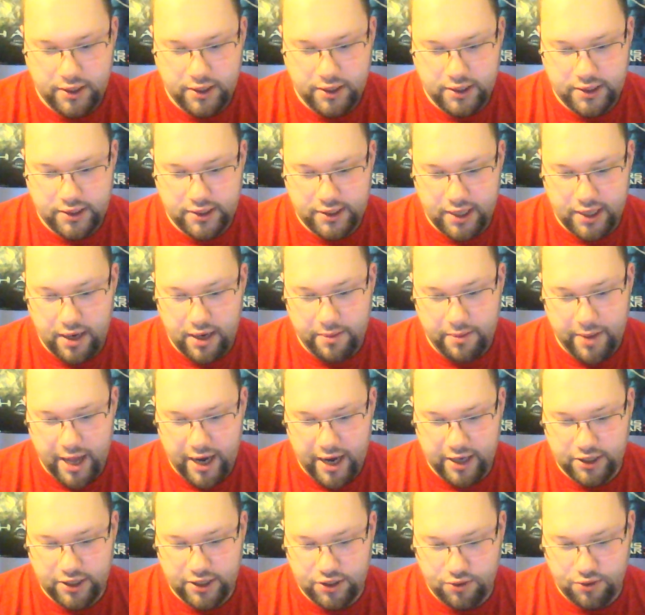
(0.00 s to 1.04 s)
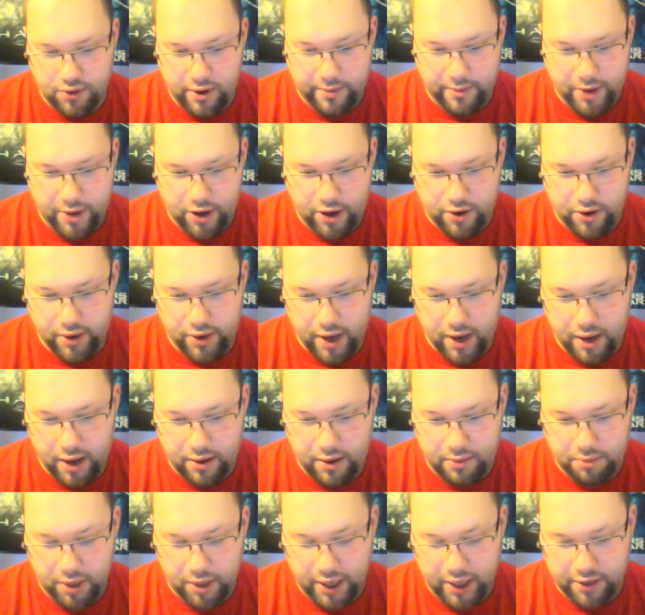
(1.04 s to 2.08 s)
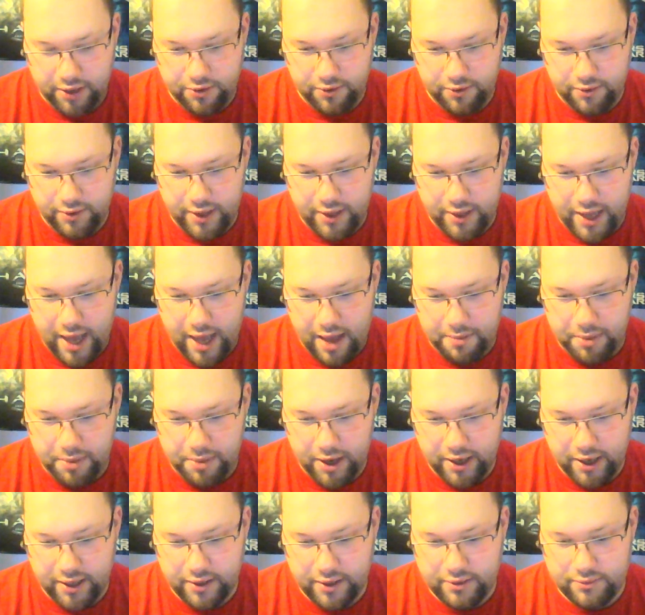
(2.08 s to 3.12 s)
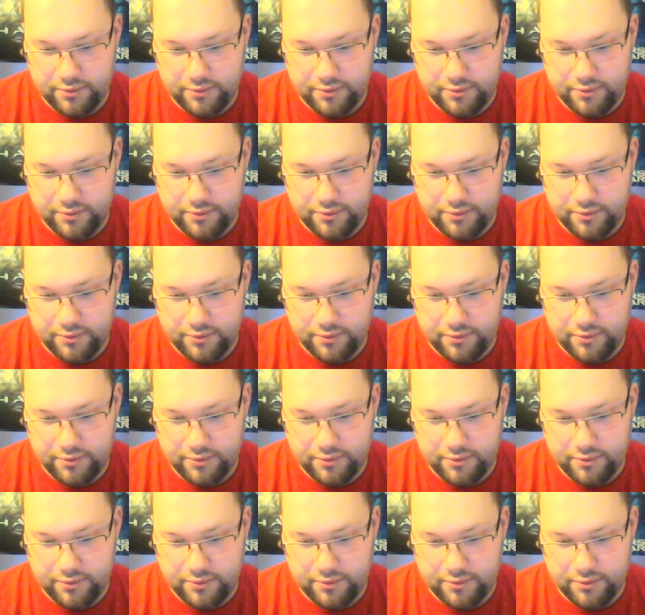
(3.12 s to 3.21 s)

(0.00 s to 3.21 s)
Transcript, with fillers: Cinematic story mode. Play through the epic